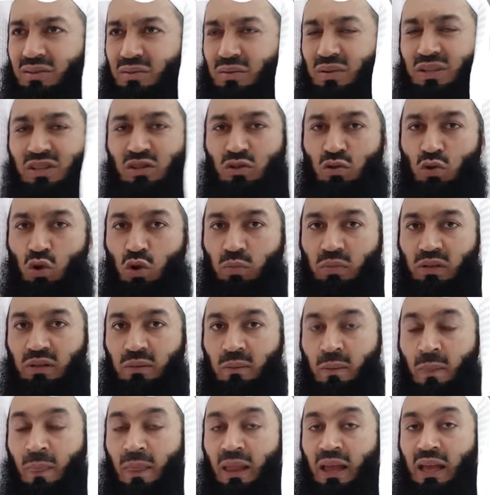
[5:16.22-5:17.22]
you know, what's
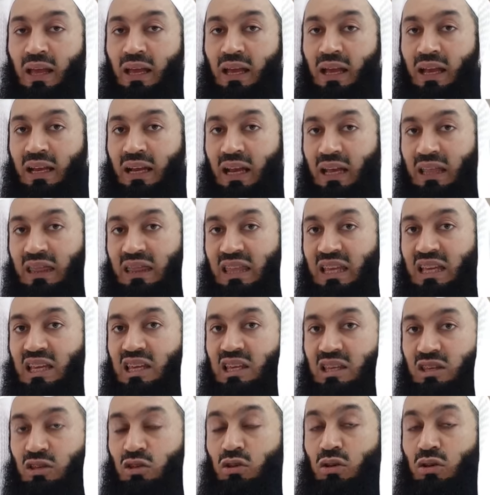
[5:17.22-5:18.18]
normal. And I think,